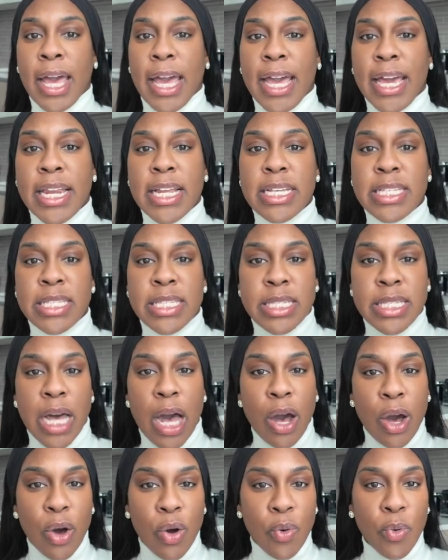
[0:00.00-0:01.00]
And it's
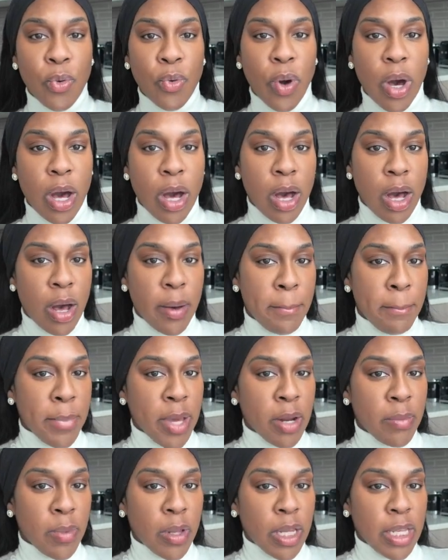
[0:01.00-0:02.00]
so
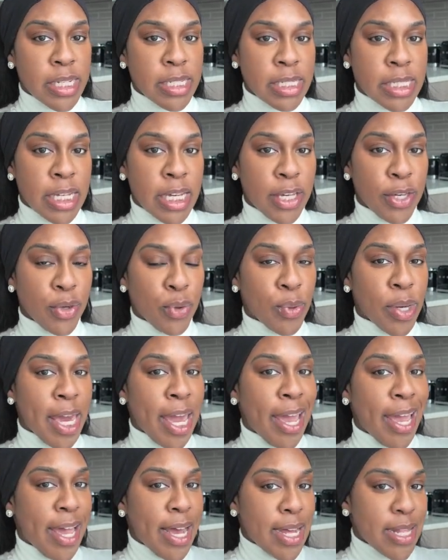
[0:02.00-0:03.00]
minimalistic. You
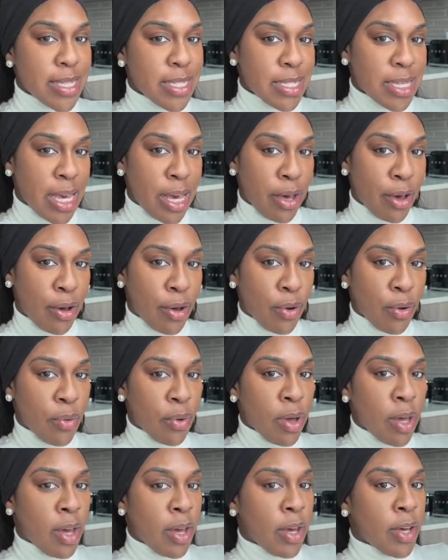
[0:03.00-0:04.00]
can't
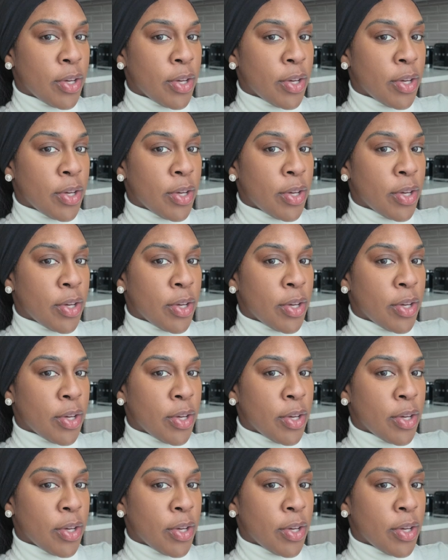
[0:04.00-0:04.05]
tell.